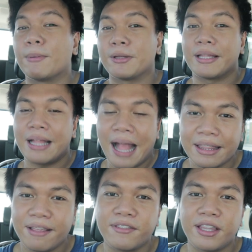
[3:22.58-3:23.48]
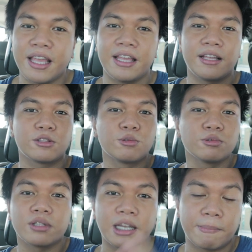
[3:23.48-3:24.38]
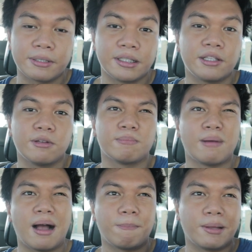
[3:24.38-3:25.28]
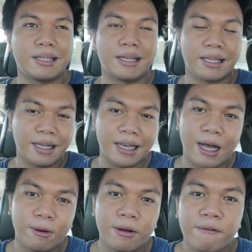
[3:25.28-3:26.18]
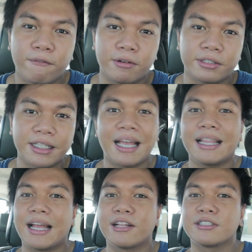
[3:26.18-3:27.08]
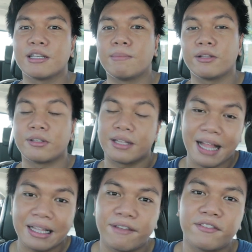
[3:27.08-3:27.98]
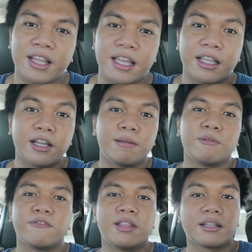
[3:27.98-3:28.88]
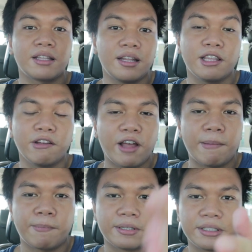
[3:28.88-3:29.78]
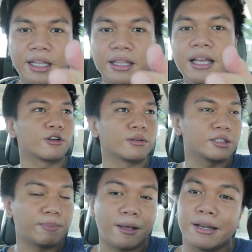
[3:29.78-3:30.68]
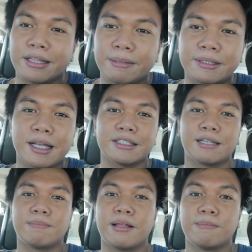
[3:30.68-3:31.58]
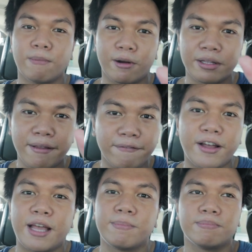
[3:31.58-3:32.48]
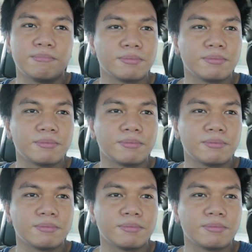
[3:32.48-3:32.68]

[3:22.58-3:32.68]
But on an active day, 2-3% yung mga pwede niyang igalaw. For second liners naman, on an active day, it can move ng 3-5%. For speculative stocks naman, more than 5%